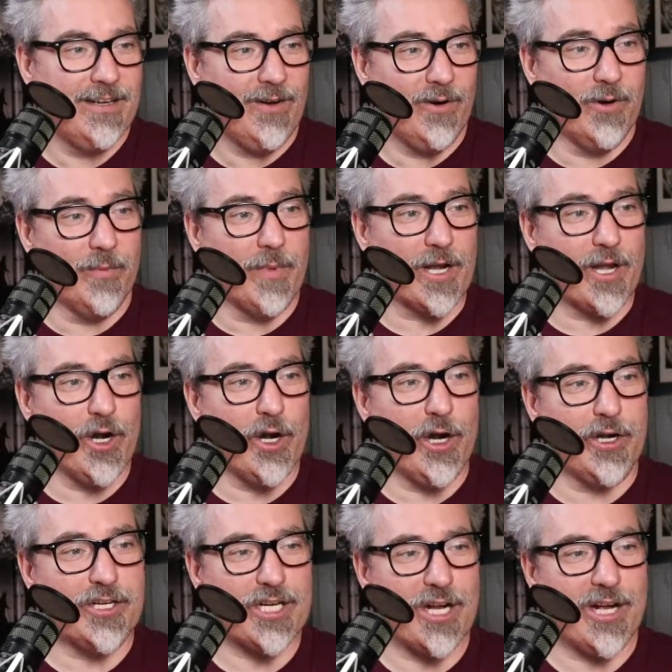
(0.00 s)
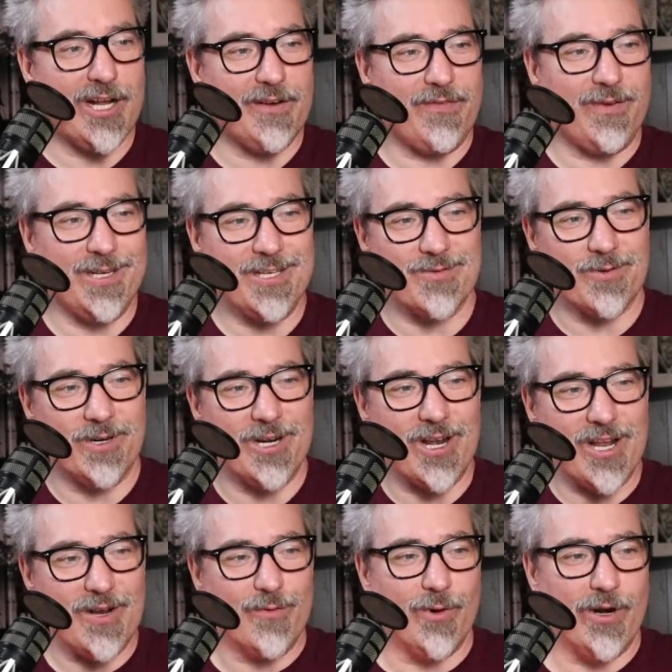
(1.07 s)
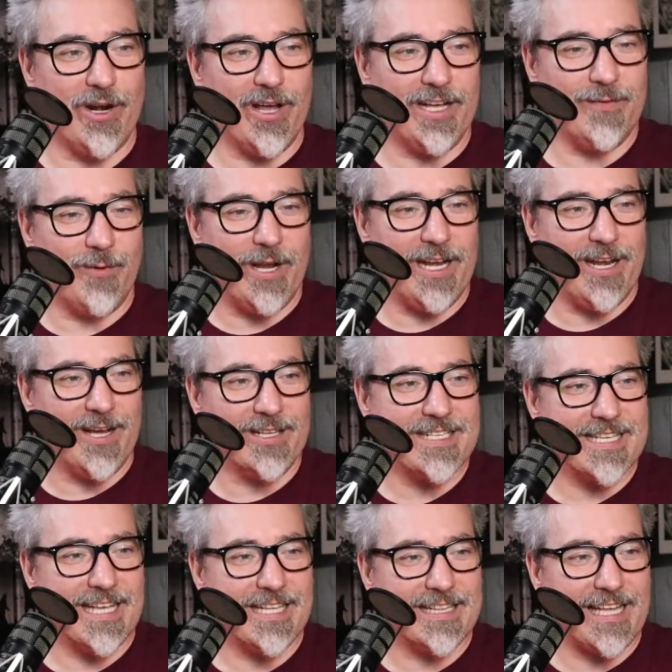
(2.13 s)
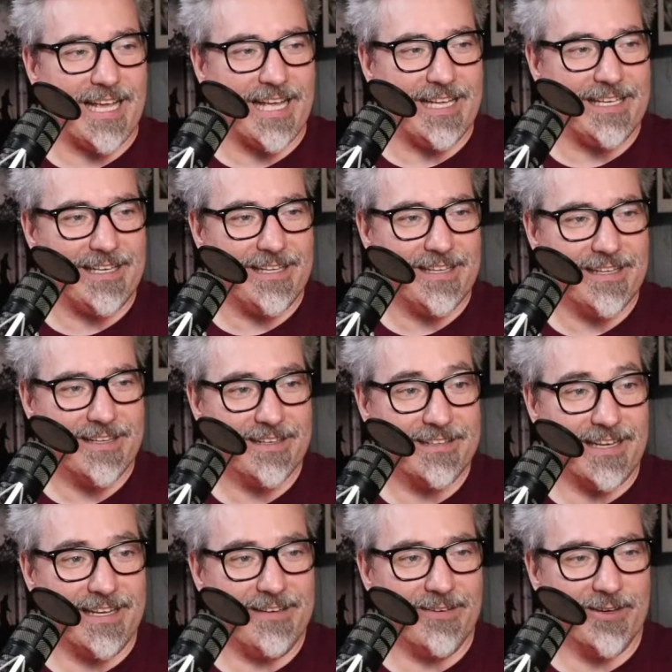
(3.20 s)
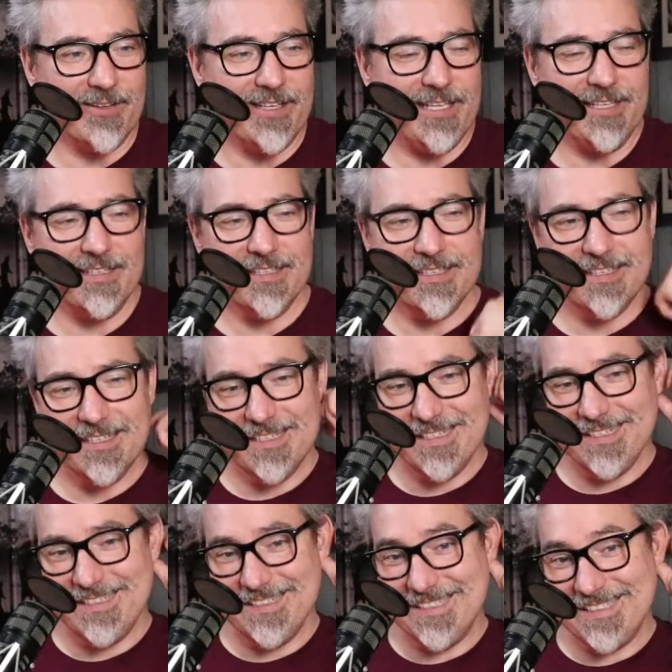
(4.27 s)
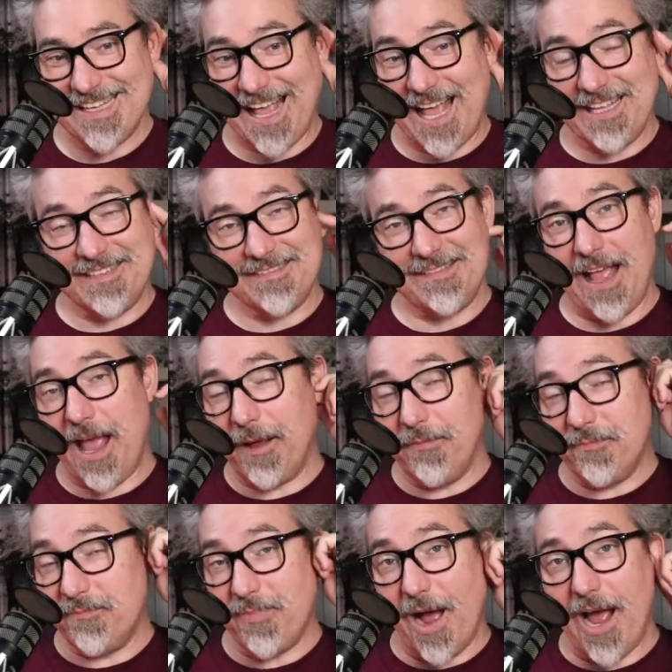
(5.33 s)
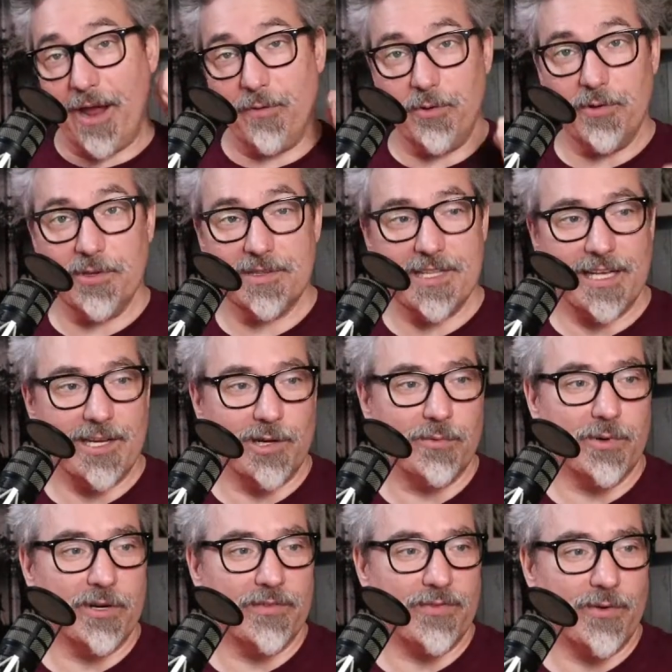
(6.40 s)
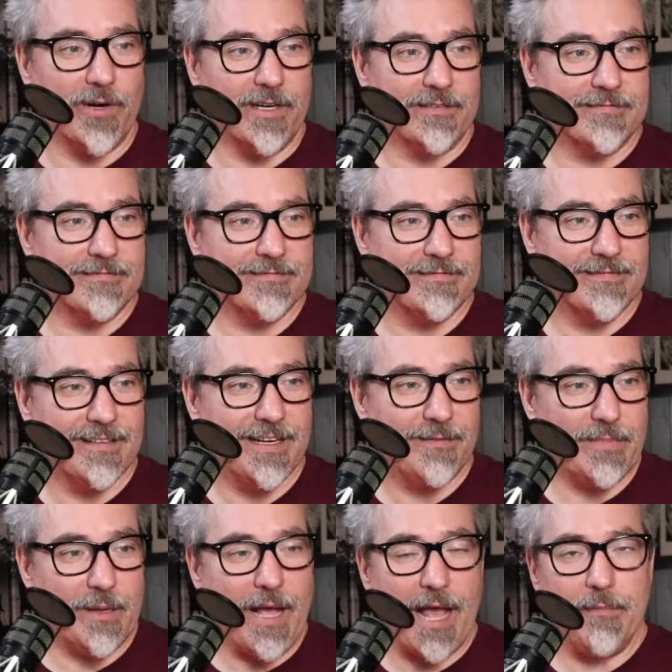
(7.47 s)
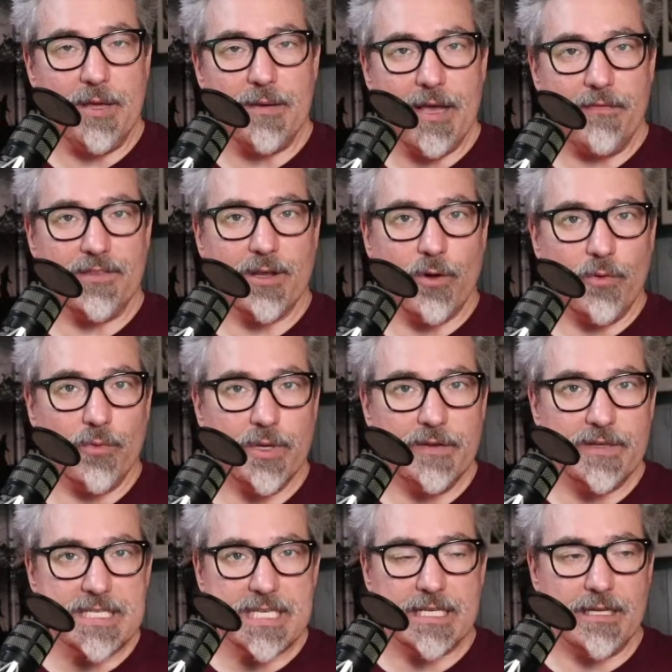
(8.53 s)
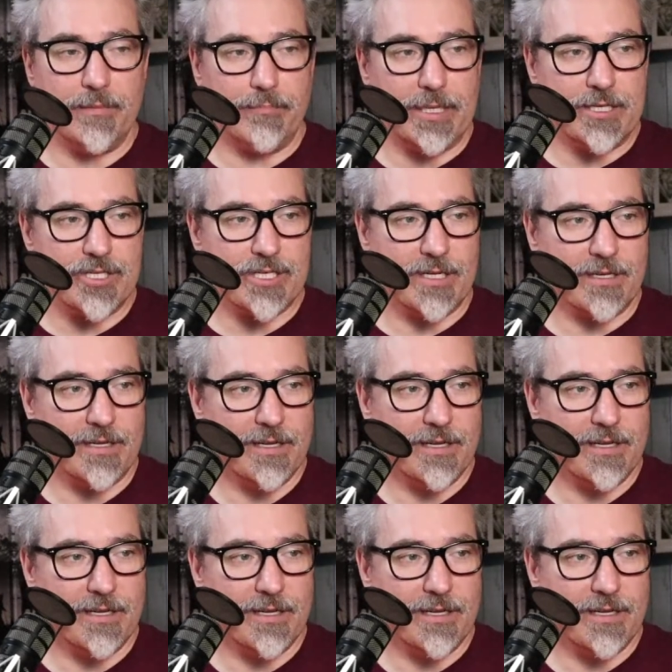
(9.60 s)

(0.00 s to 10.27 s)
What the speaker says: Or my good Sean Fringe went nuts at the end. Did it really? I will take your word for it. I maybe have to go revisit it and binge it.